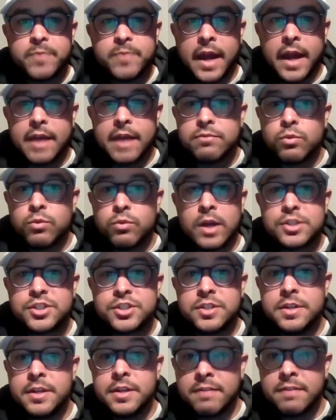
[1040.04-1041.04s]
I haven't
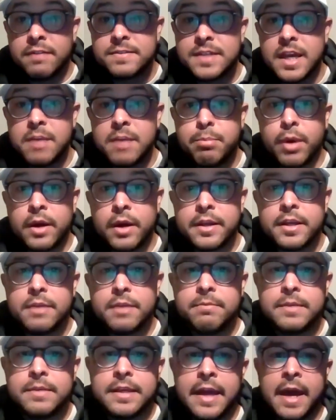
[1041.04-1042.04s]
watched enough tape on
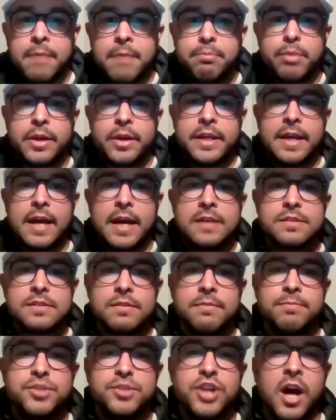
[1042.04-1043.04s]
him yet, but he has
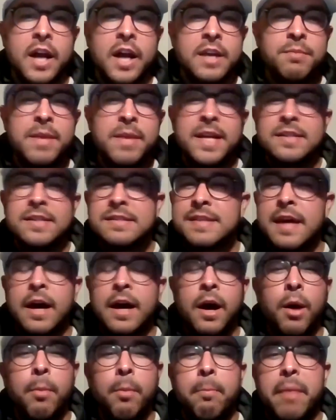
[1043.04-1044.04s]
a Johnny
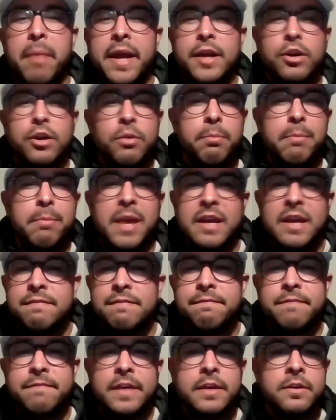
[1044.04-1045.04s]
Manziel, Baker
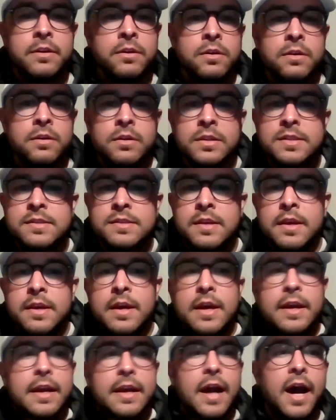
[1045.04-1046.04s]
Mayfield
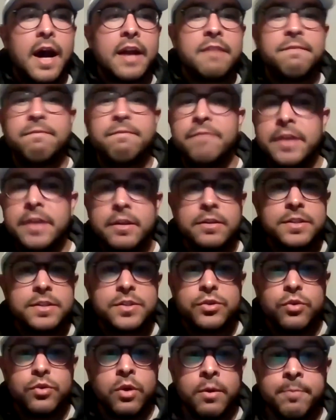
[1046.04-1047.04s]
kind of feel
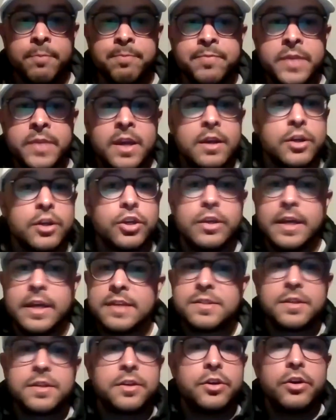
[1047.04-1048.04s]
to him. He
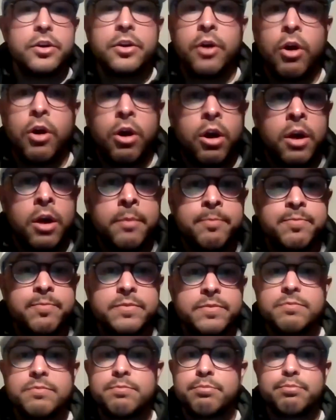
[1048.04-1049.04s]
has a good arm,
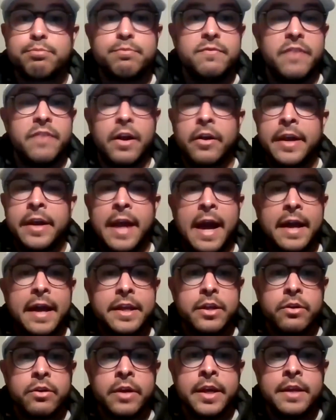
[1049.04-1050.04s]
very
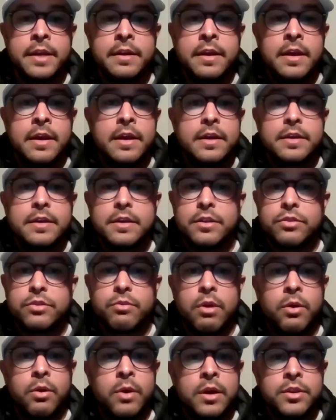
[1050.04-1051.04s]
accurate, can
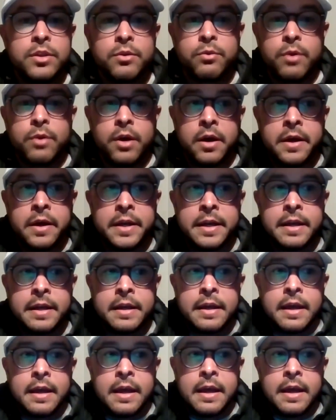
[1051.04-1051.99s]
throw on the run.